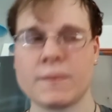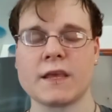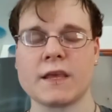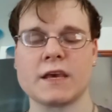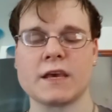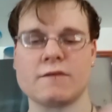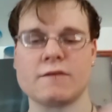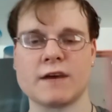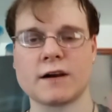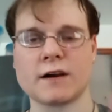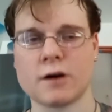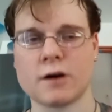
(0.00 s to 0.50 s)

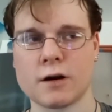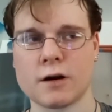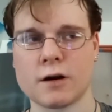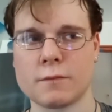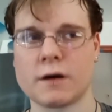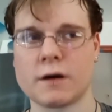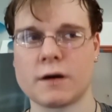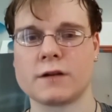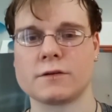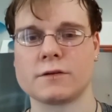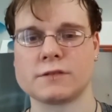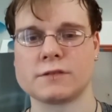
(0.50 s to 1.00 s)
event card
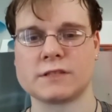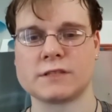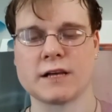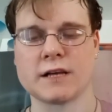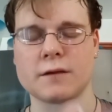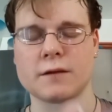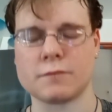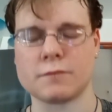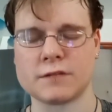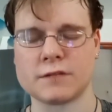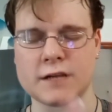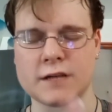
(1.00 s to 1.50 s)
bundles
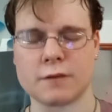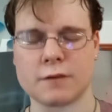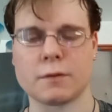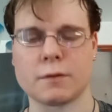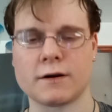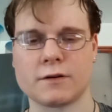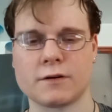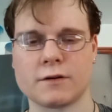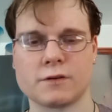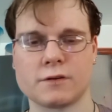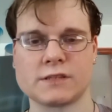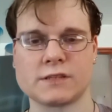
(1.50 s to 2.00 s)
tier tier
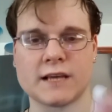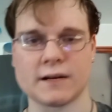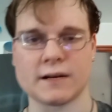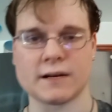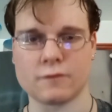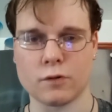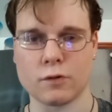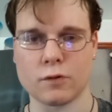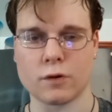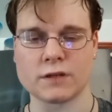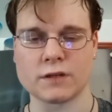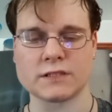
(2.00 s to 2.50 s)
bundles and of
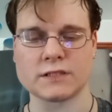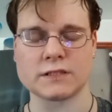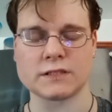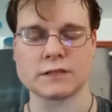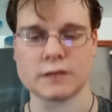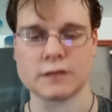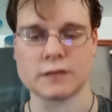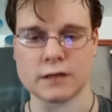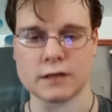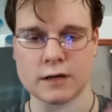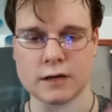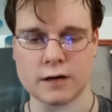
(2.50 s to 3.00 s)

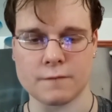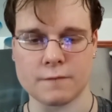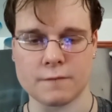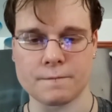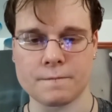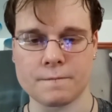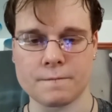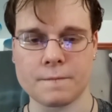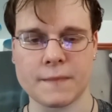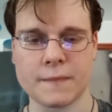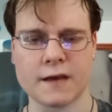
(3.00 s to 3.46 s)
course um,